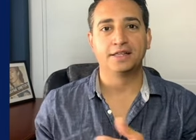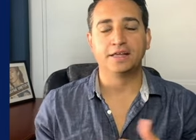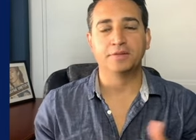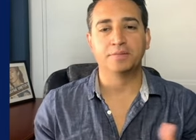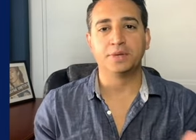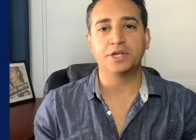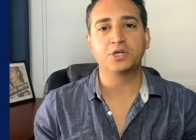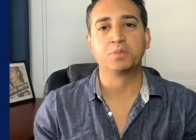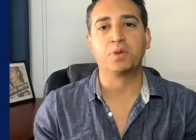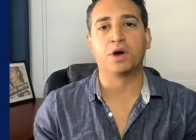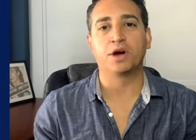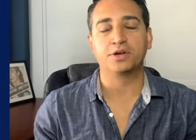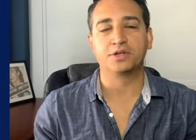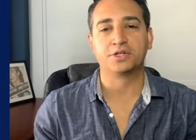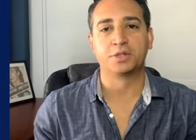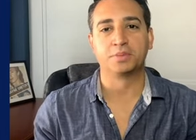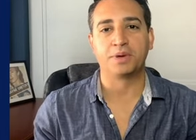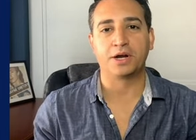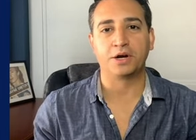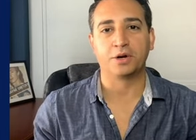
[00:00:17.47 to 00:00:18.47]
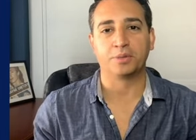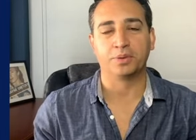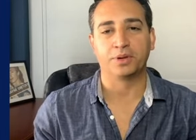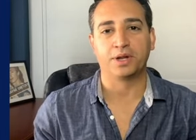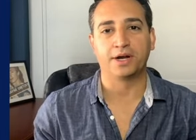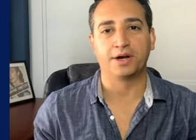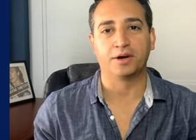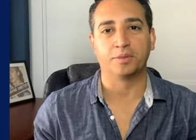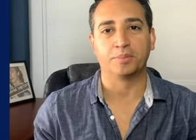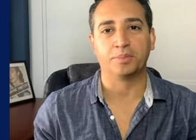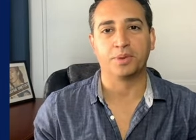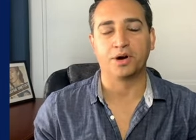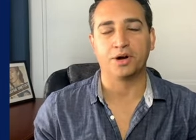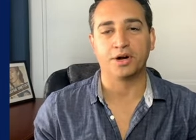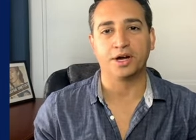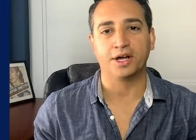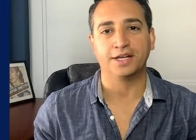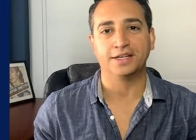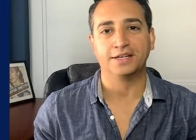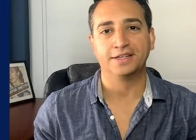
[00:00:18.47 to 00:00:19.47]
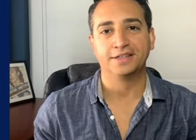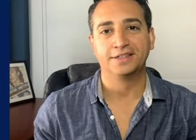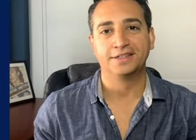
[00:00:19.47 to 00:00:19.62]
Mitch Marner is the better player, bar none.